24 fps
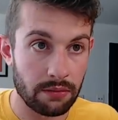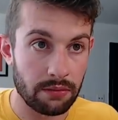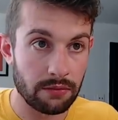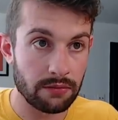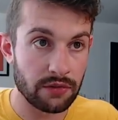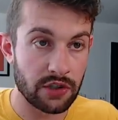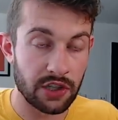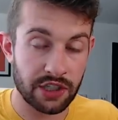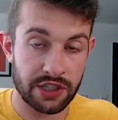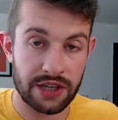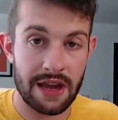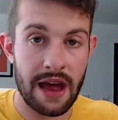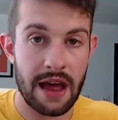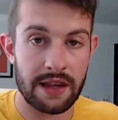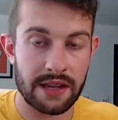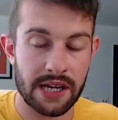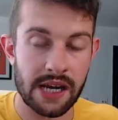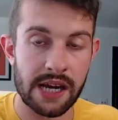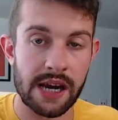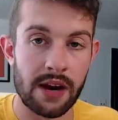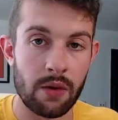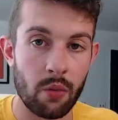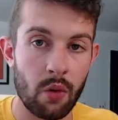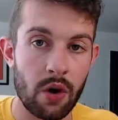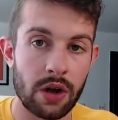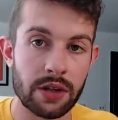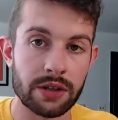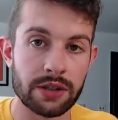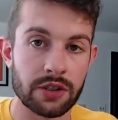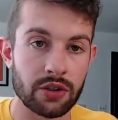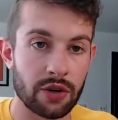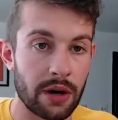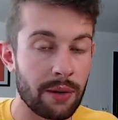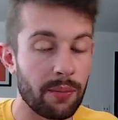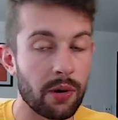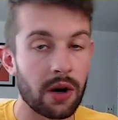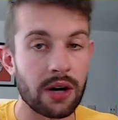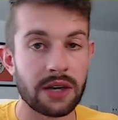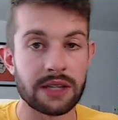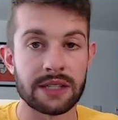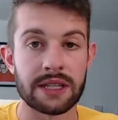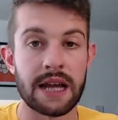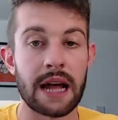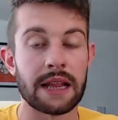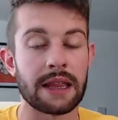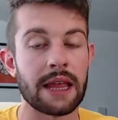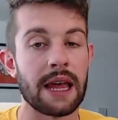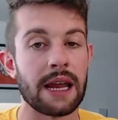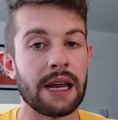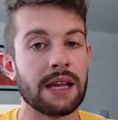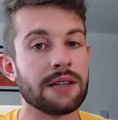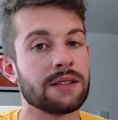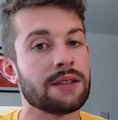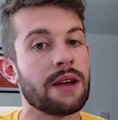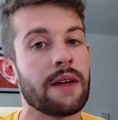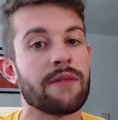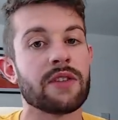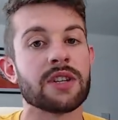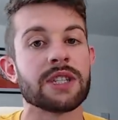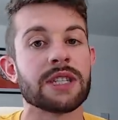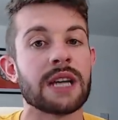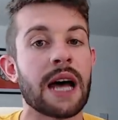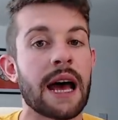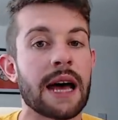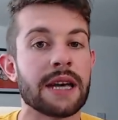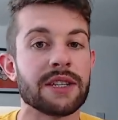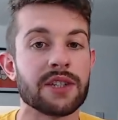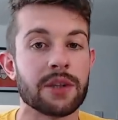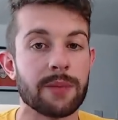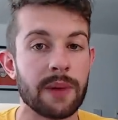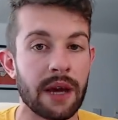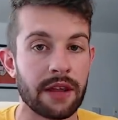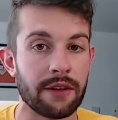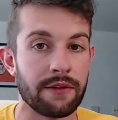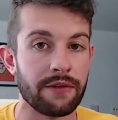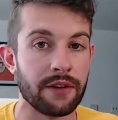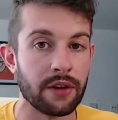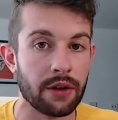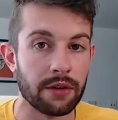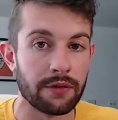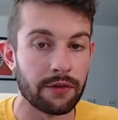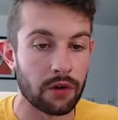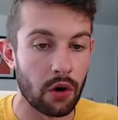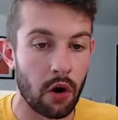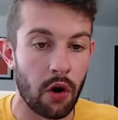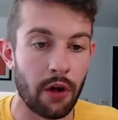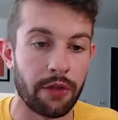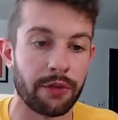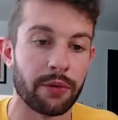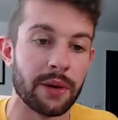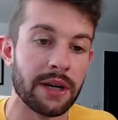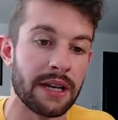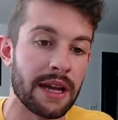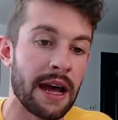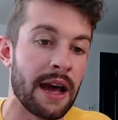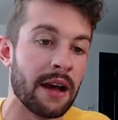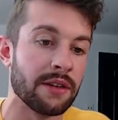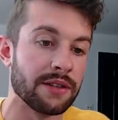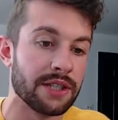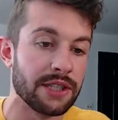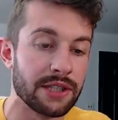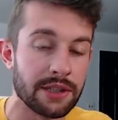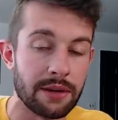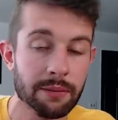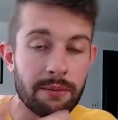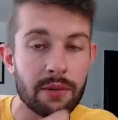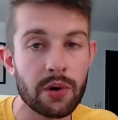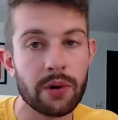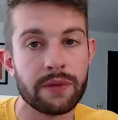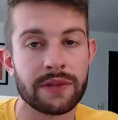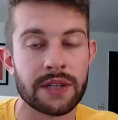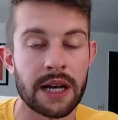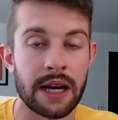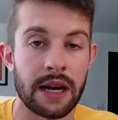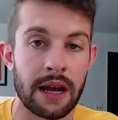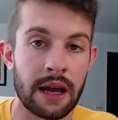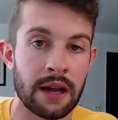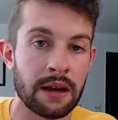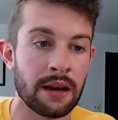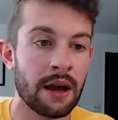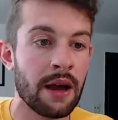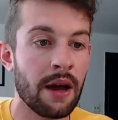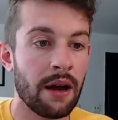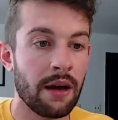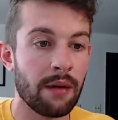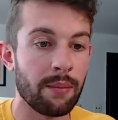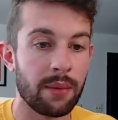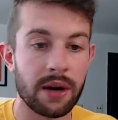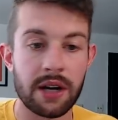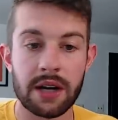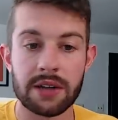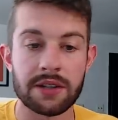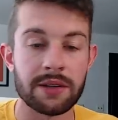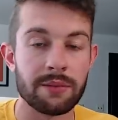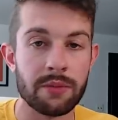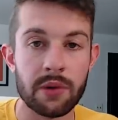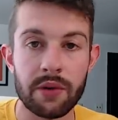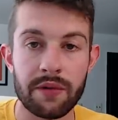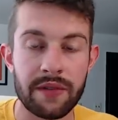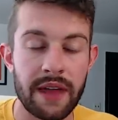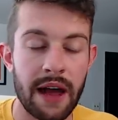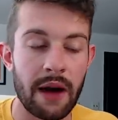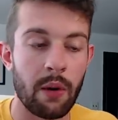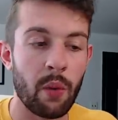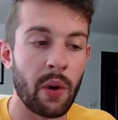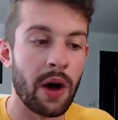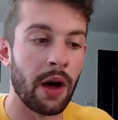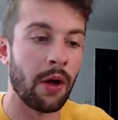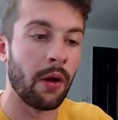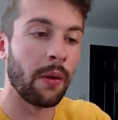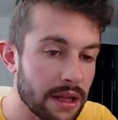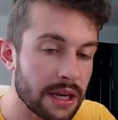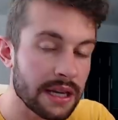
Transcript: just that, tight end ones. Trey Burton is not that. He doesn't have the size to be on the field for all 3 downs. He's the move tight end, but he doesn't move that well.